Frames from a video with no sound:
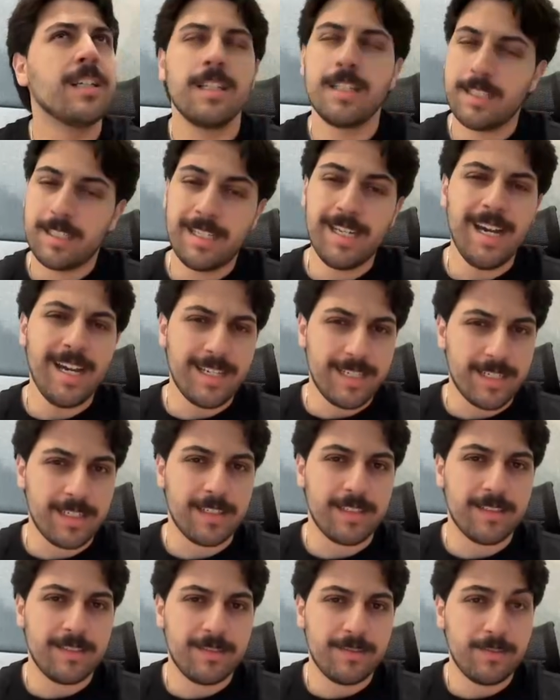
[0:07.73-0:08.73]

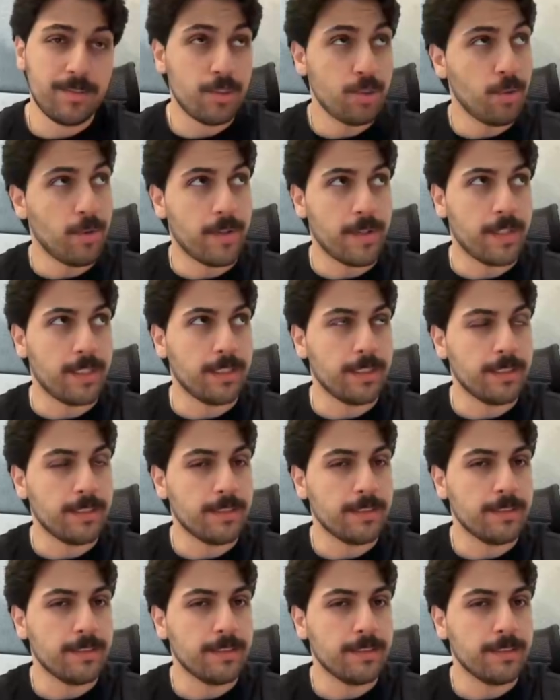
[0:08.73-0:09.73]
Kinda, sorta.
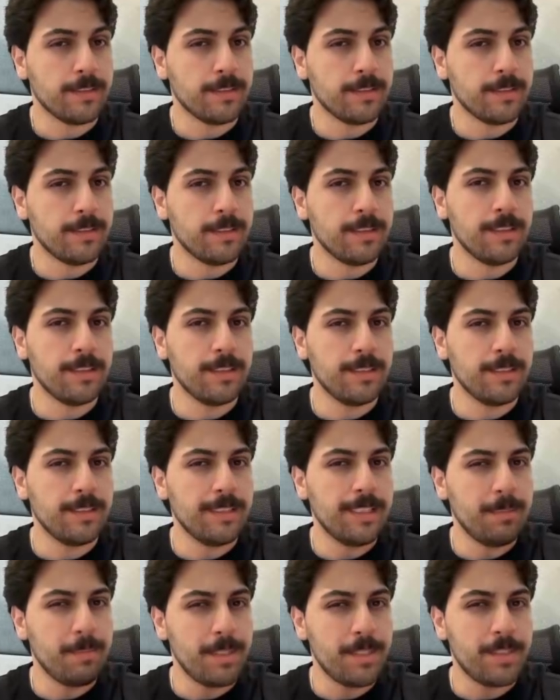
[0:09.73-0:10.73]

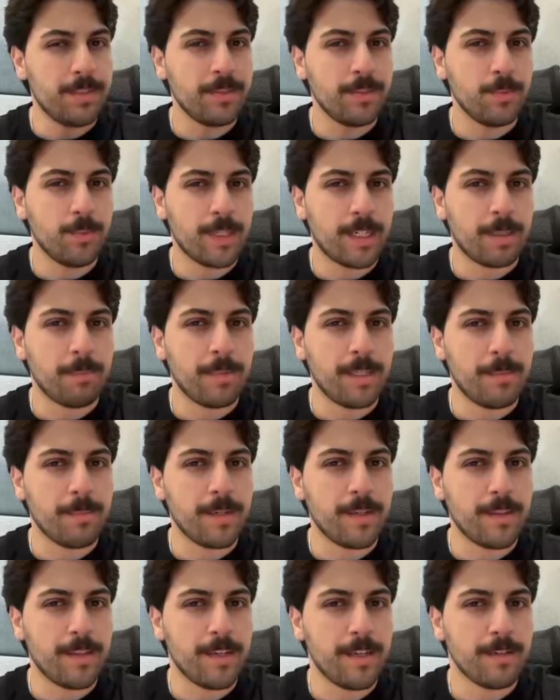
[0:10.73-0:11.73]
Let me tell you what I mean
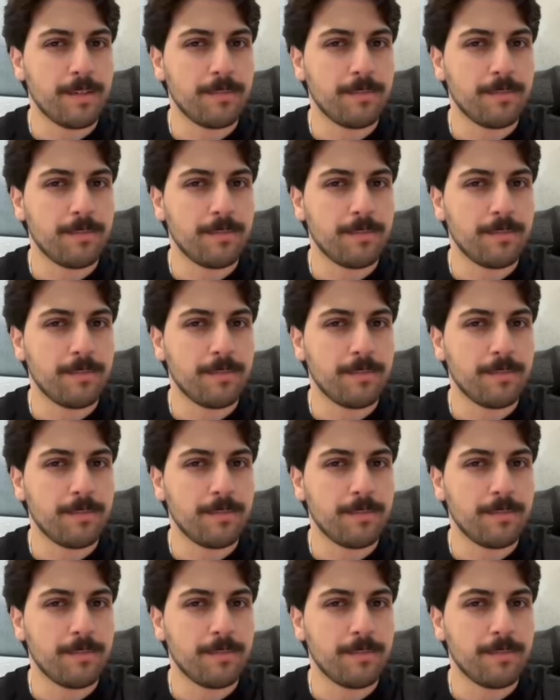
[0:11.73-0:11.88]
by that.